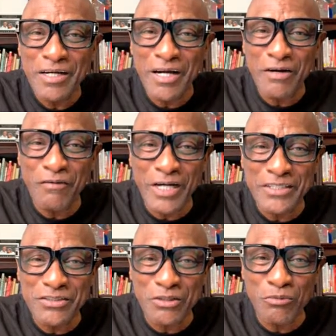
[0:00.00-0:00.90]
All
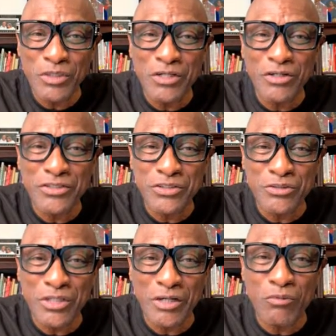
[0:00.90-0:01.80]
right, so we're going
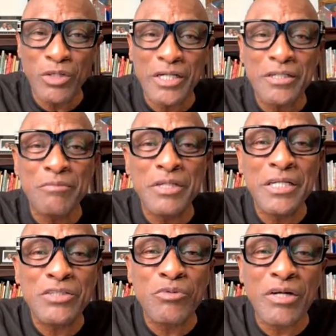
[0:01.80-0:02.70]
to uh, welcome
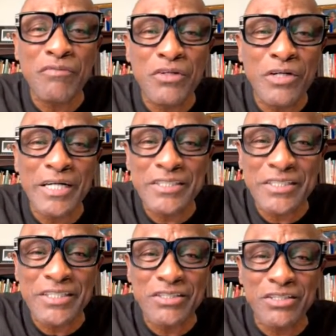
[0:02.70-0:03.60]
each one of you. I
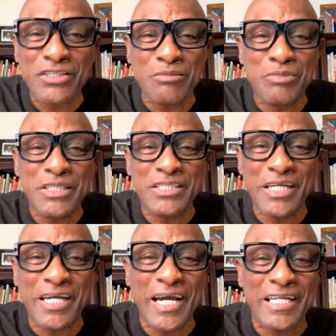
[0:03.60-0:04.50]
see Sister
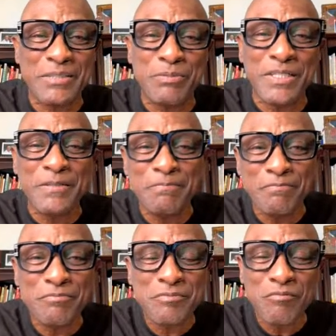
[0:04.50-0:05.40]
BJ Ashby,
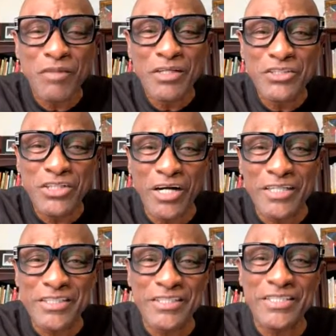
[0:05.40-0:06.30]

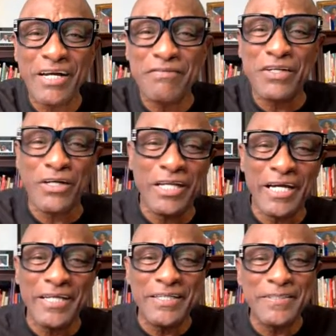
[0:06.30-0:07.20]
Charleston, South
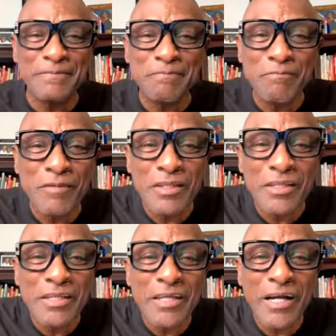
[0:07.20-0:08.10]
Carolina.
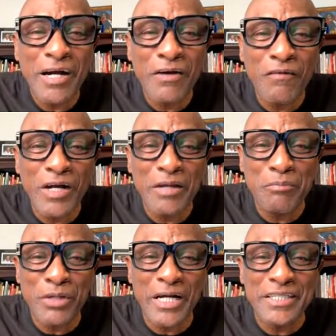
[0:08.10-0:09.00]
All
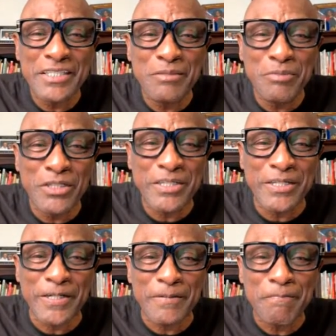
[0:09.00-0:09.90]
right, Brian T.
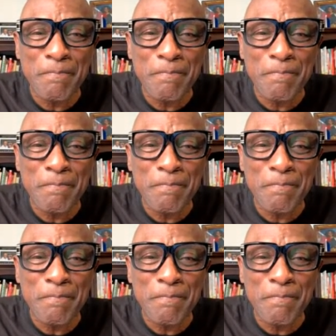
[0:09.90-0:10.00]
Booker.